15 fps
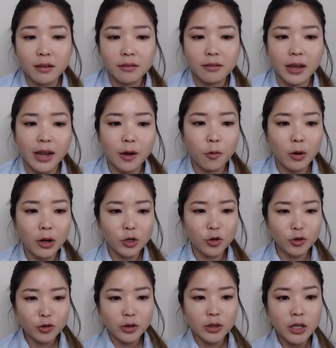Okay, I want you
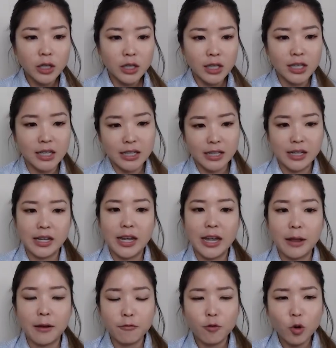to look
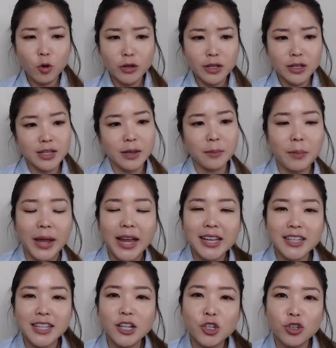and focus and pay
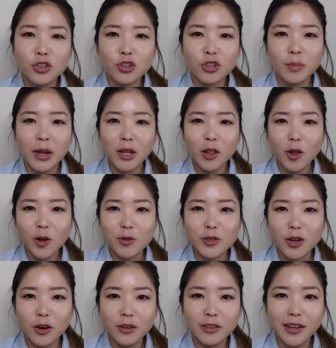attention to my clothes.
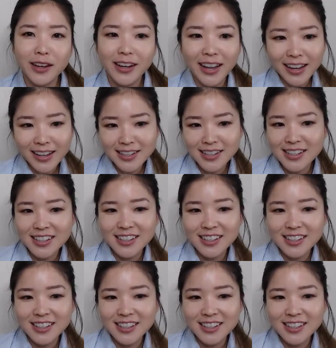Aren't they nice,